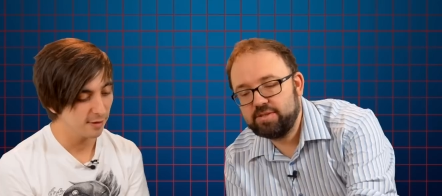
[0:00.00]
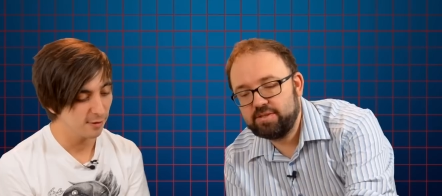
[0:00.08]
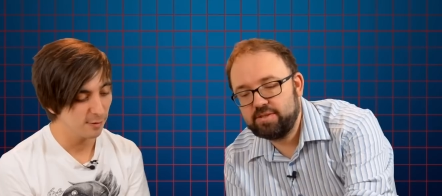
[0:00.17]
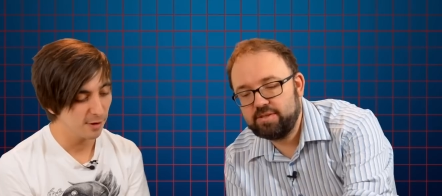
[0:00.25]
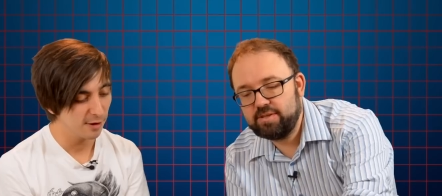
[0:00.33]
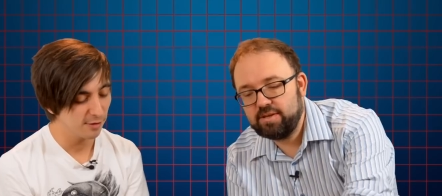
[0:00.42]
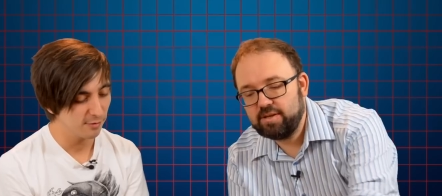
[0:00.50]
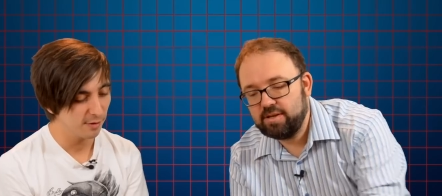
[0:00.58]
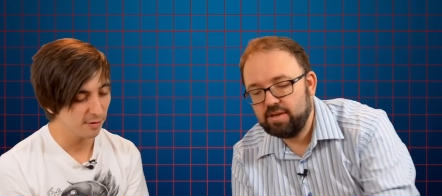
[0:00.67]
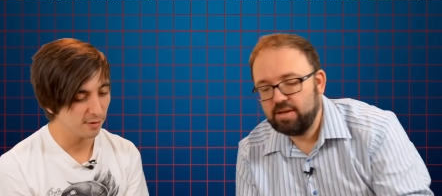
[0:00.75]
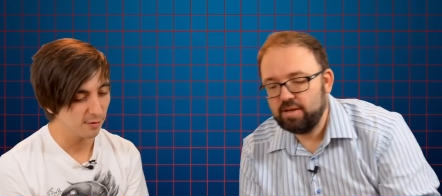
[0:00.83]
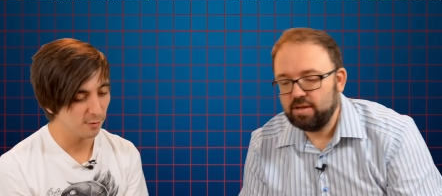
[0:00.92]
Speaker 1: it Tomb Raider three or
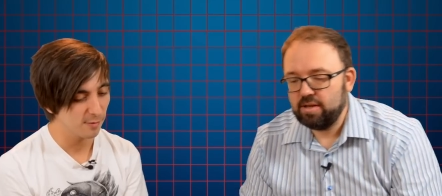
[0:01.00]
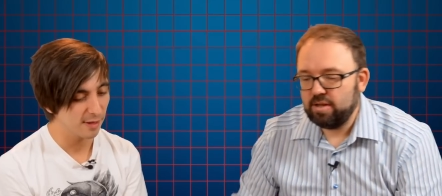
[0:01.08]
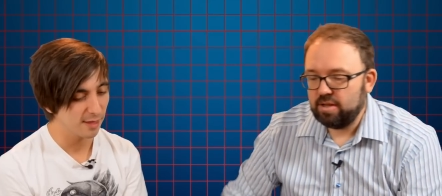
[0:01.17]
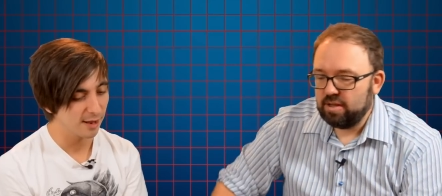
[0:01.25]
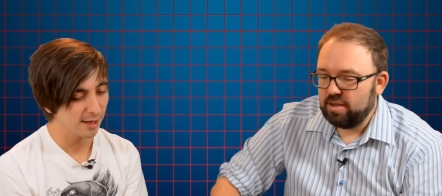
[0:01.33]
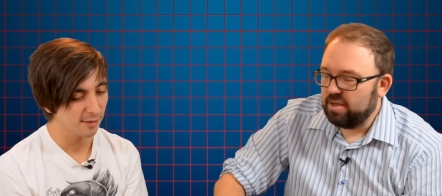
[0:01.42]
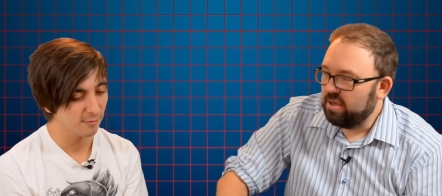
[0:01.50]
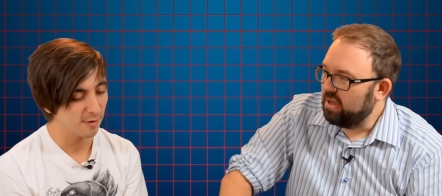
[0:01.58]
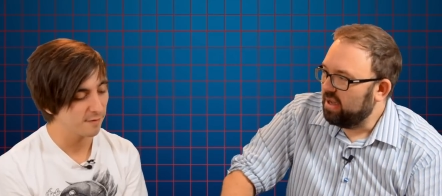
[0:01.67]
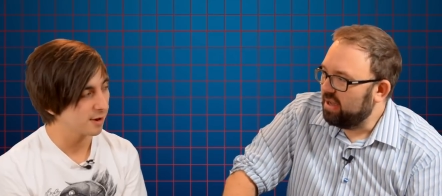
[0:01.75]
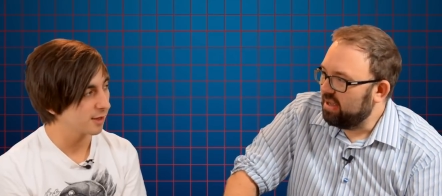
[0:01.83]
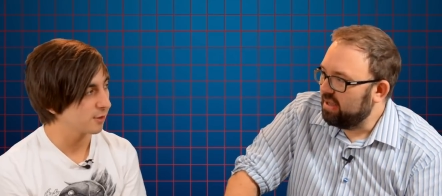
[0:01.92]
is it Tomb Raider The Last
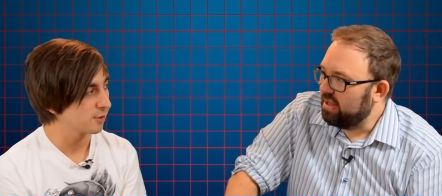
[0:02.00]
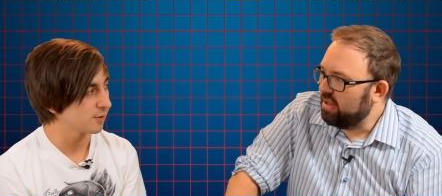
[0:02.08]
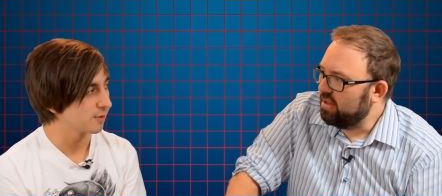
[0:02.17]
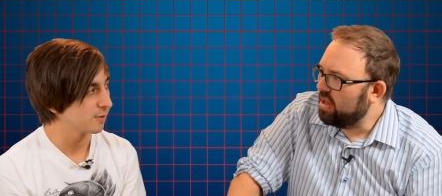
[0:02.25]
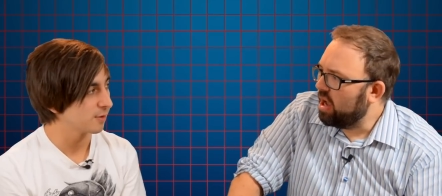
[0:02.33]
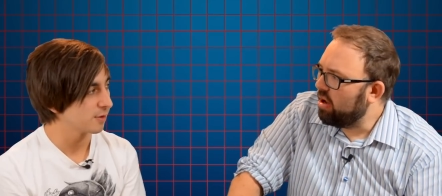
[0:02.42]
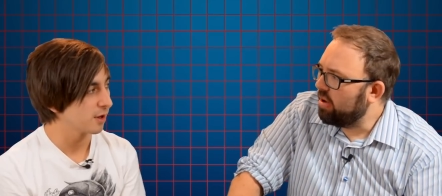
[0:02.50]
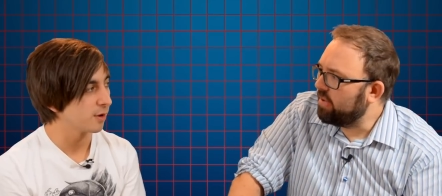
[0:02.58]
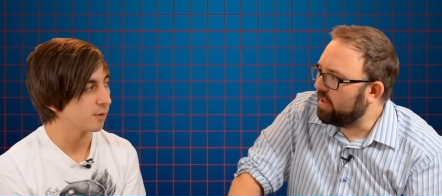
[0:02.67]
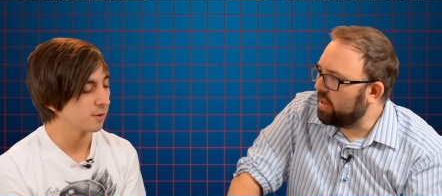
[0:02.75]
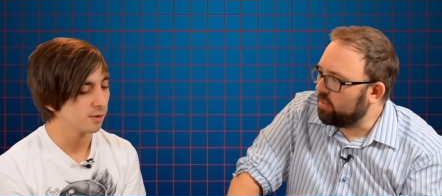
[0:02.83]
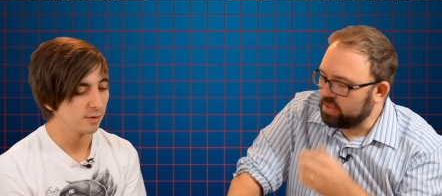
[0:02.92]
Revelation?
Speaker 2: No, no. I
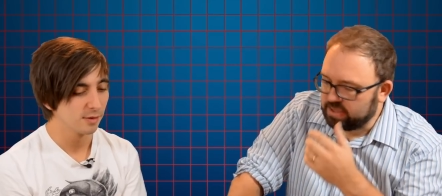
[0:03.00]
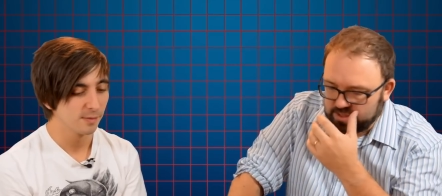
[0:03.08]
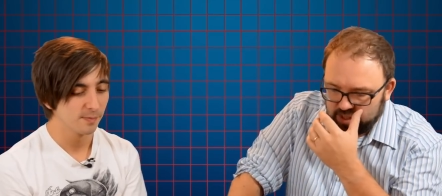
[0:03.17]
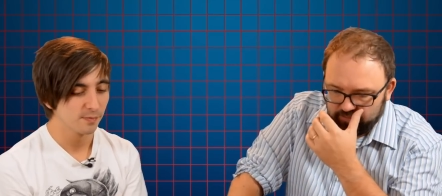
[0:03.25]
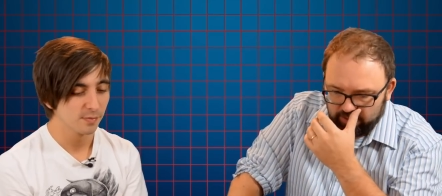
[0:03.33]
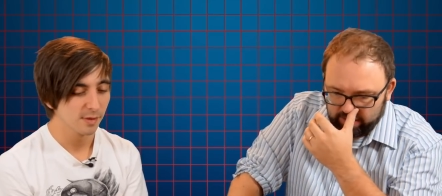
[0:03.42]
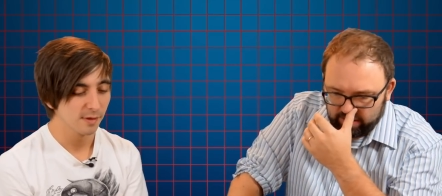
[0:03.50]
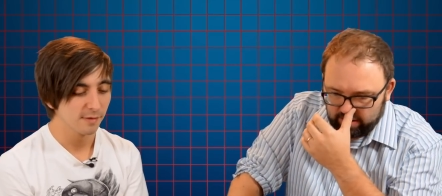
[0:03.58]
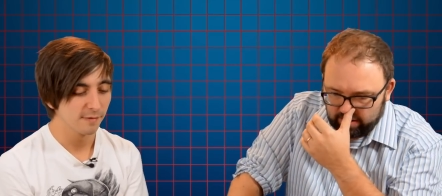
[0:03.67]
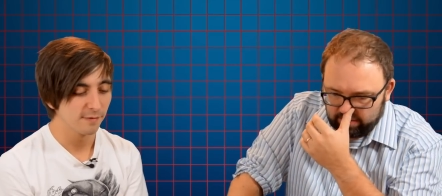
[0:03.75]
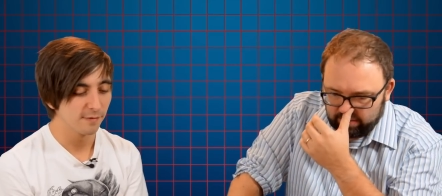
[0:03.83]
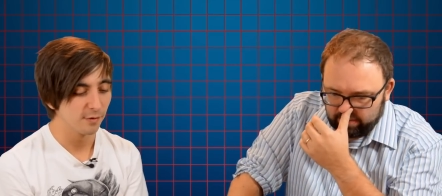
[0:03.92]
think that was Tomb
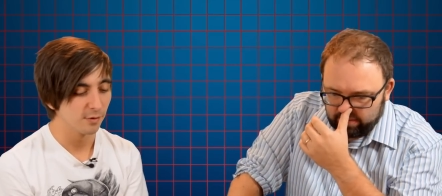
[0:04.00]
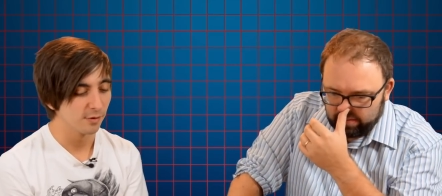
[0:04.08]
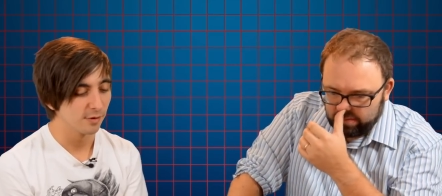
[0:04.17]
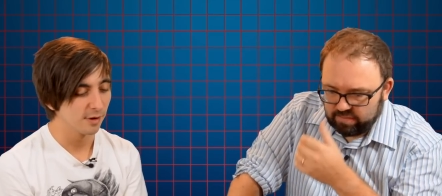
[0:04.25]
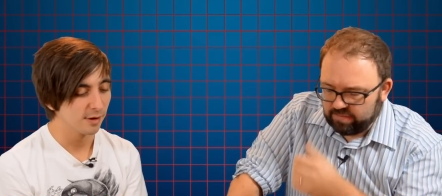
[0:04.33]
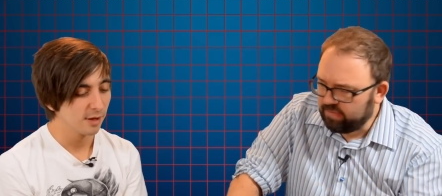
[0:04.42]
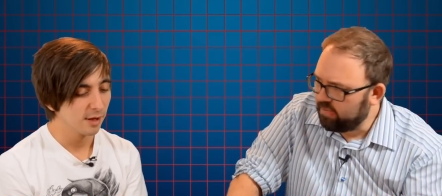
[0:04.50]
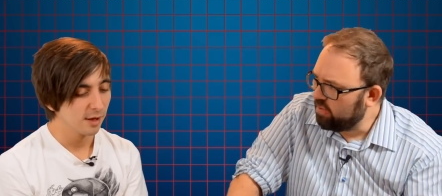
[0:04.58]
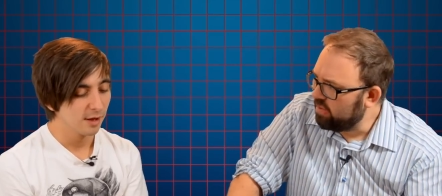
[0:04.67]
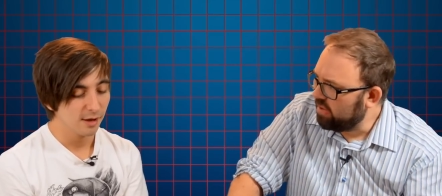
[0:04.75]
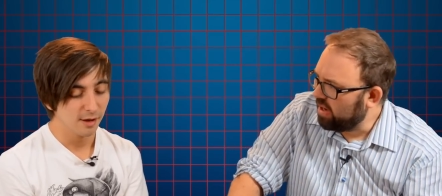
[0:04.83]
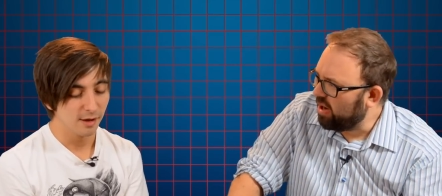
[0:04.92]
Raider four.
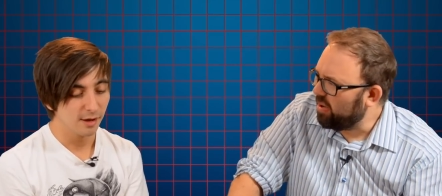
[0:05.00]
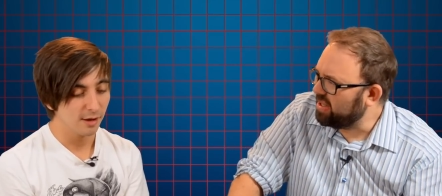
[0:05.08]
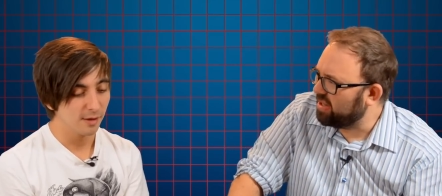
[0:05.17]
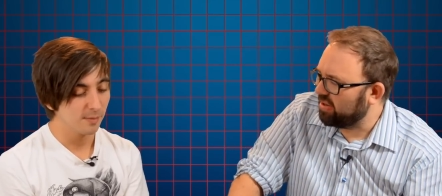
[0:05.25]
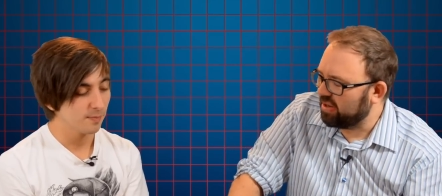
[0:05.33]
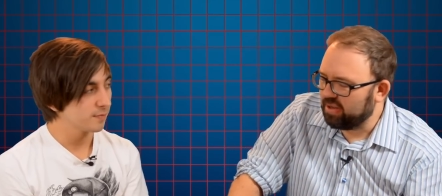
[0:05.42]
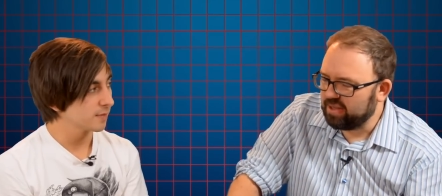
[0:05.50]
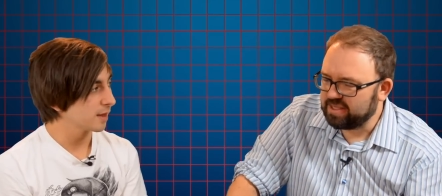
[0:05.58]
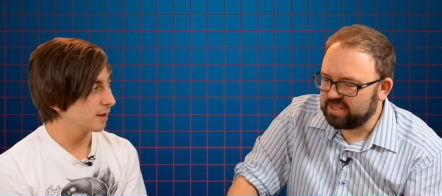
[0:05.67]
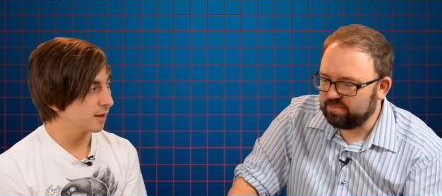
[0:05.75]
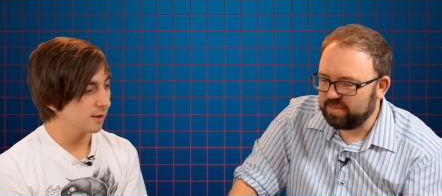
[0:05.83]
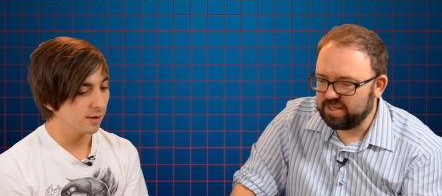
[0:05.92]
four? Oh, I didn't know.
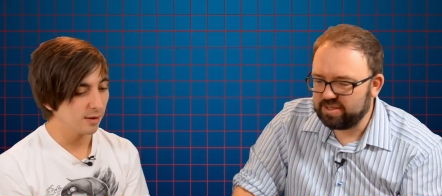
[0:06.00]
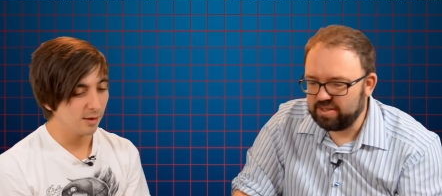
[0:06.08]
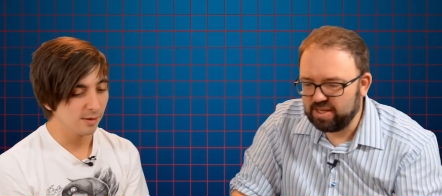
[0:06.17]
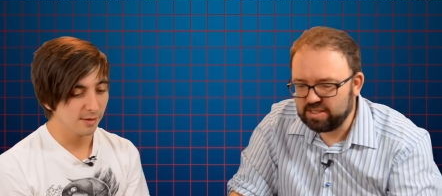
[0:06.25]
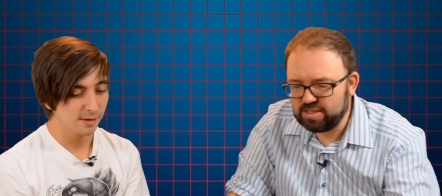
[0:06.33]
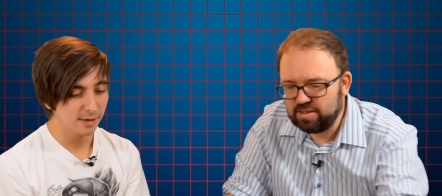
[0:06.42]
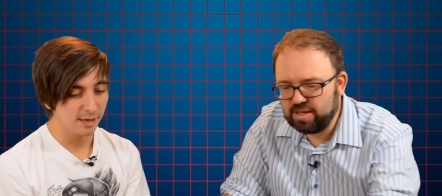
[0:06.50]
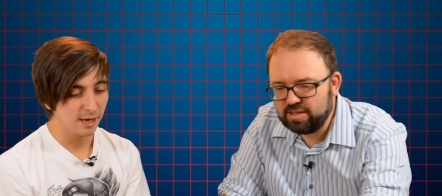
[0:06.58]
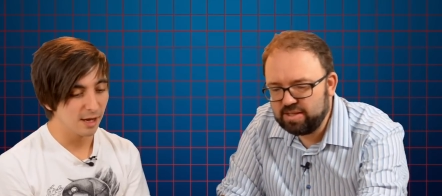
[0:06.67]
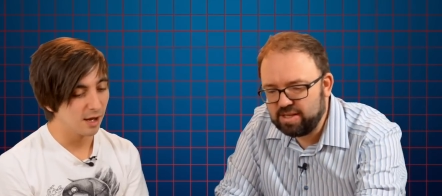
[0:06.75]
There's been, there's, there,